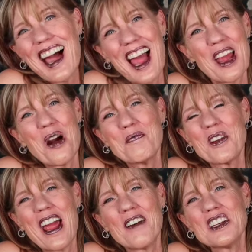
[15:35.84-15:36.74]
I hope
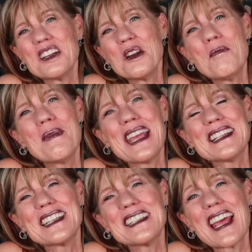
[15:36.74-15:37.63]
you're having an
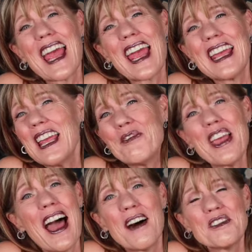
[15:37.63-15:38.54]
amazing day. If
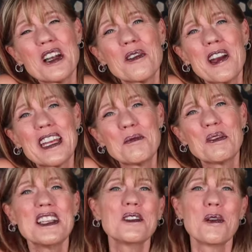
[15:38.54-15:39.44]
you haven't already,
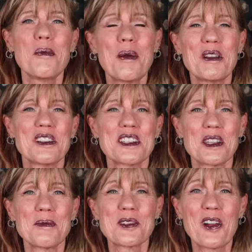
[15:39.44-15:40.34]
please remember to
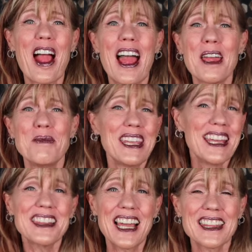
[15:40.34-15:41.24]
subscribe,
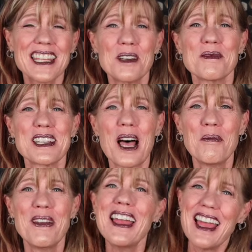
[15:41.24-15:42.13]
hit that thumbs
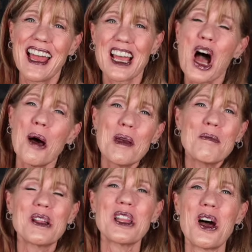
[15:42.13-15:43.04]
up, and
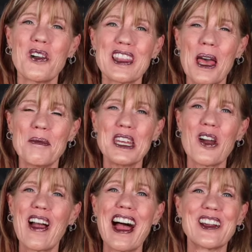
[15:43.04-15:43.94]
comment below and let me
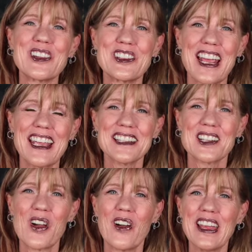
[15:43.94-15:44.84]
know how your day is
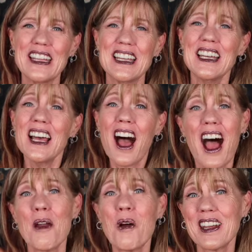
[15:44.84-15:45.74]
going.
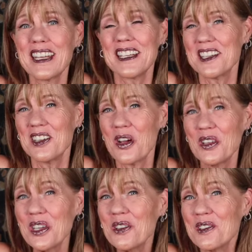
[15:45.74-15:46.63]
I want to get to know
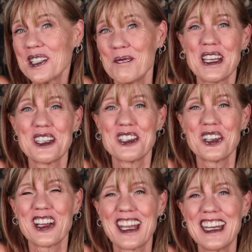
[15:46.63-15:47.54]
you as much as
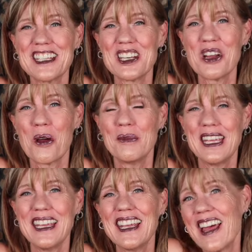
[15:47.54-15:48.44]
you're getting to know
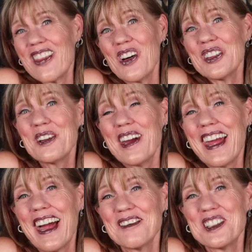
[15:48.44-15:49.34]
me, and the only
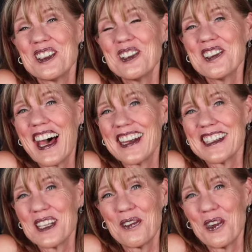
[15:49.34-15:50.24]
way I have to do that
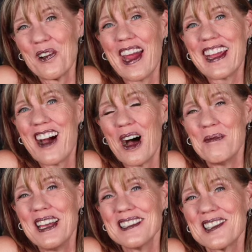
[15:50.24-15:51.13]
is if you write
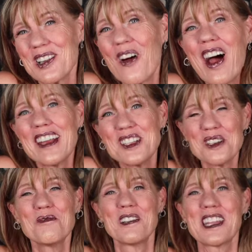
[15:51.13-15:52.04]
comments, so I
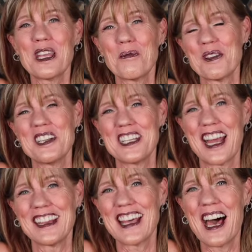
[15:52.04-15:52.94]
do really
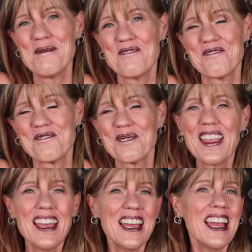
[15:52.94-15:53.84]
appreciate that.
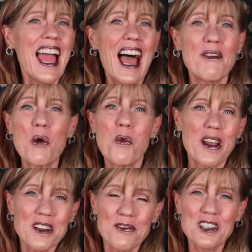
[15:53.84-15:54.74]
Have a
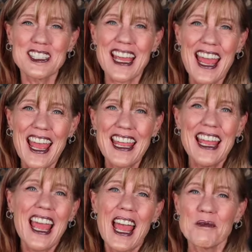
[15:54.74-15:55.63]
wonderful day,
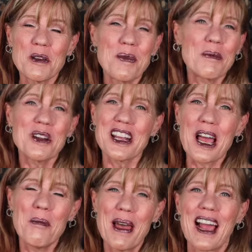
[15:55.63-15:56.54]
and remember to
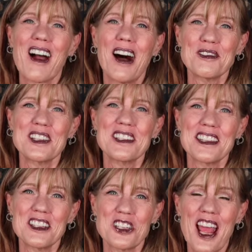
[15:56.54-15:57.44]
come back often to
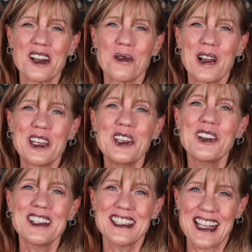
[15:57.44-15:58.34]
the channel where you
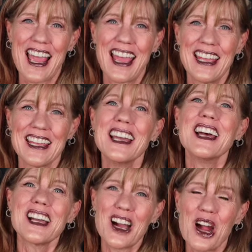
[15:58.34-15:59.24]
can say,
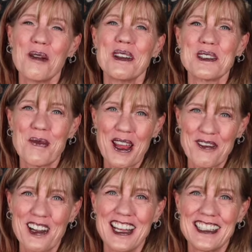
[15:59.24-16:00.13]
"Karma's my
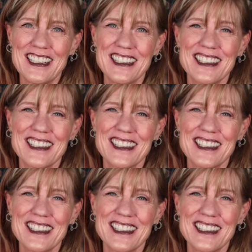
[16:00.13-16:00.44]
friend."